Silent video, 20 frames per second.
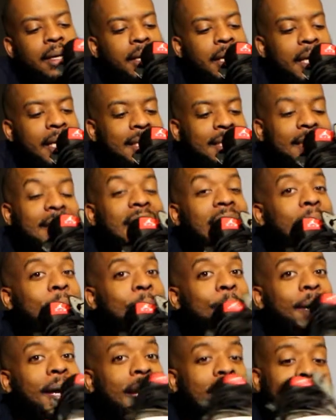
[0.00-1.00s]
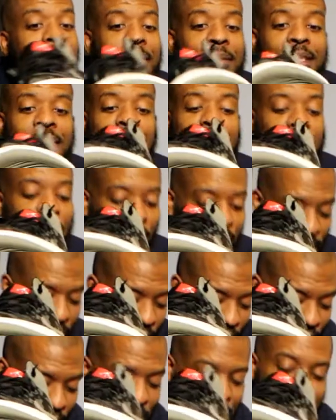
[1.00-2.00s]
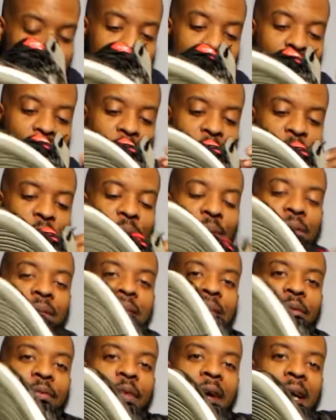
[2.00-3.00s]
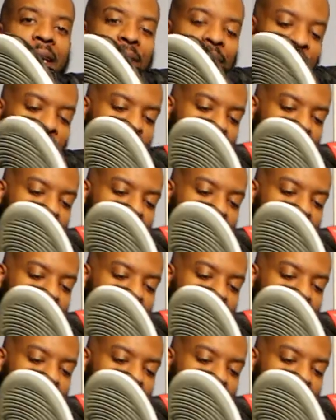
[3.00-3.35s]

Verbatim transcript: It's not bad, I'm telling you. If you lose if you lose the factory